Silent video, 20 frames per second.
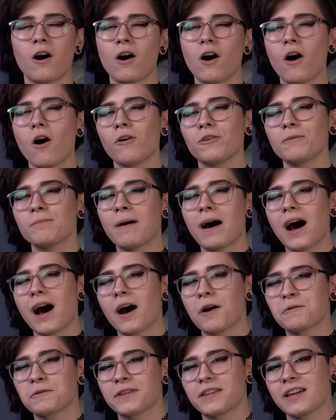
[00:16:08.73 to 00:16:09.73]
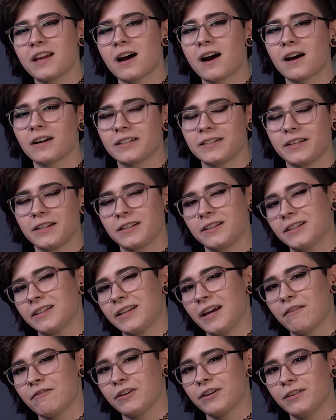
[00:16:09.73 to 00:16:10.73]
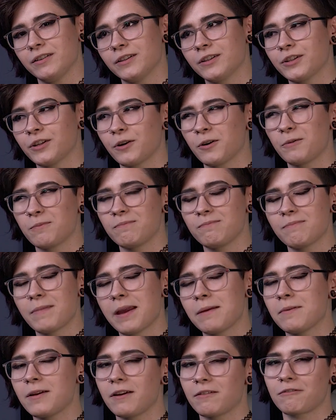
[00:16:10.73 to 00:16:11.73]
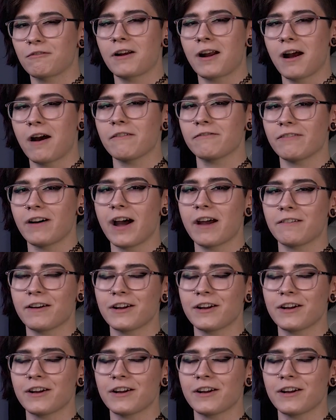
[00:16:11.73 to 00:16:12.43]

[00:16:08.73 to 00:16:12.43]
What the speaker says: On par with the Arctis 7, so maybe a 3 out of 5